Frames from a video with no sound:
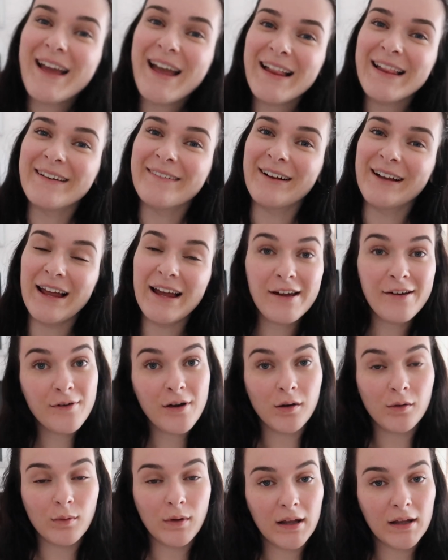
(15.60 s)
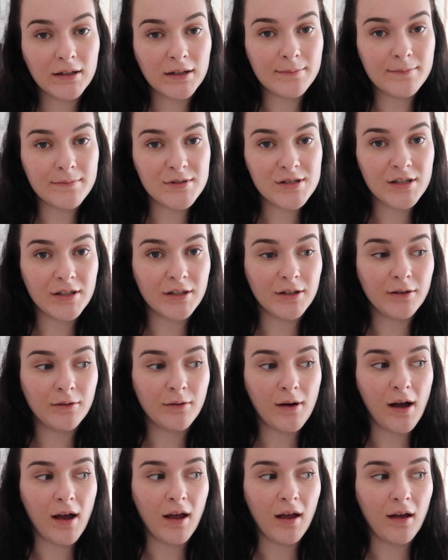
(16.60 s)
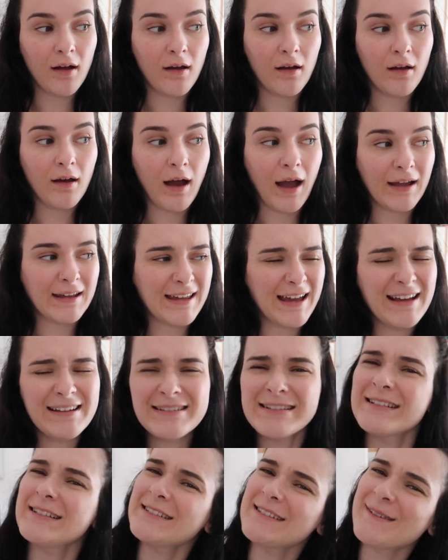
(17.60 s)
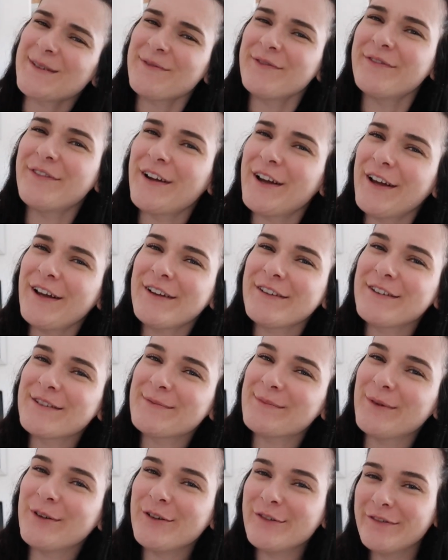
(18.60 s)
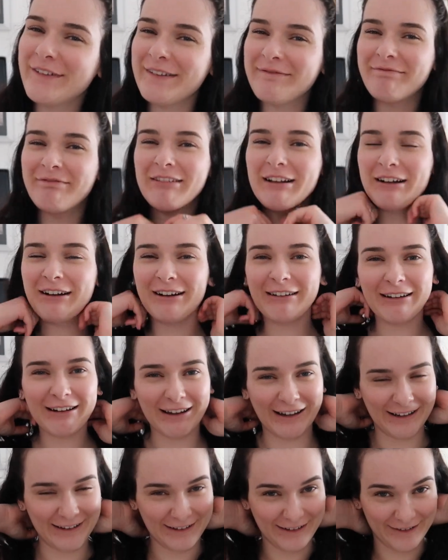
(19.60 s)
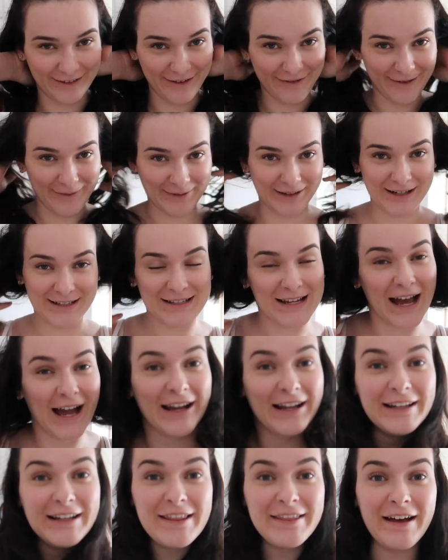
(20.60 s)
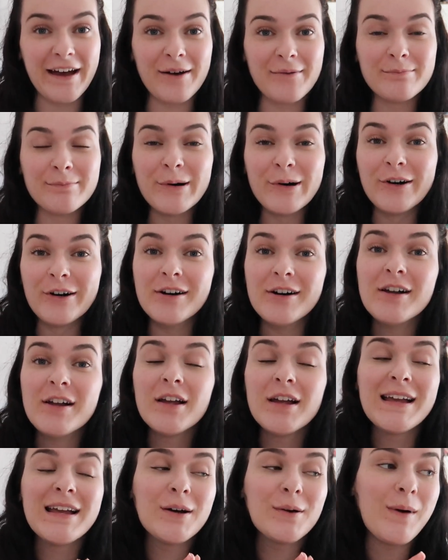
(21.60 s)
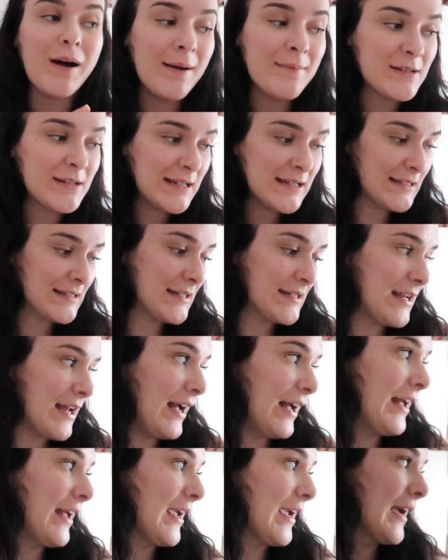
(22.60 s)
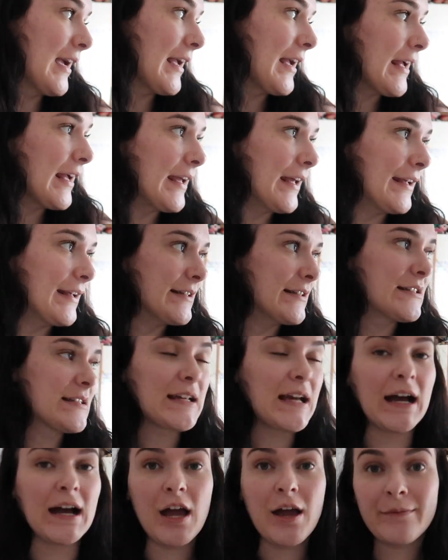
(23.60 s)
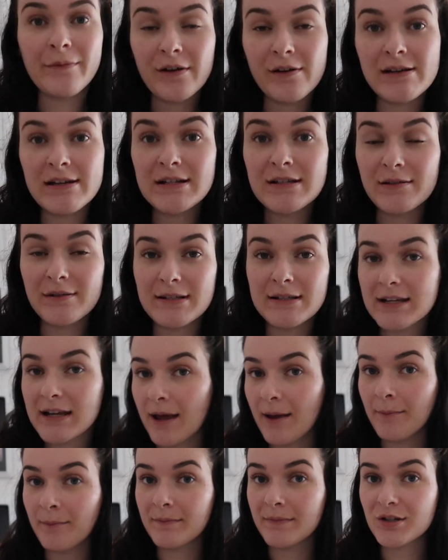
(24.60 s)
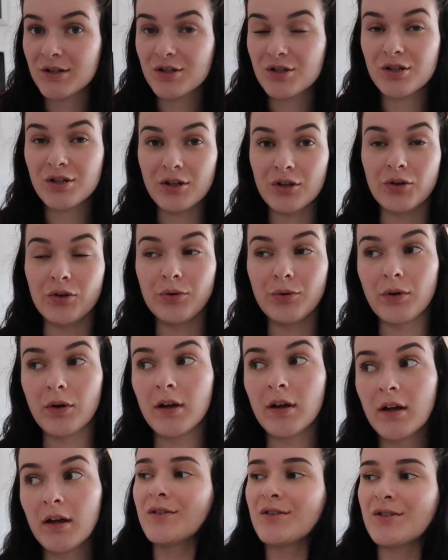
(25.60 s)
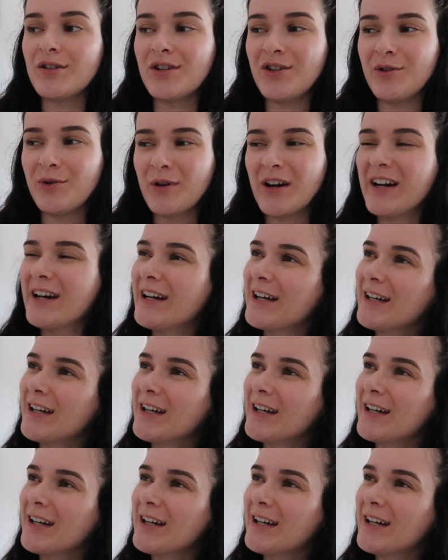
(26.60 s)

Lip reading: Hello, hello, and welcome to, I guess it's the first moving vlog. I don't know if I'm going to title it that, but what I'm doing today is I'm going to attempt to do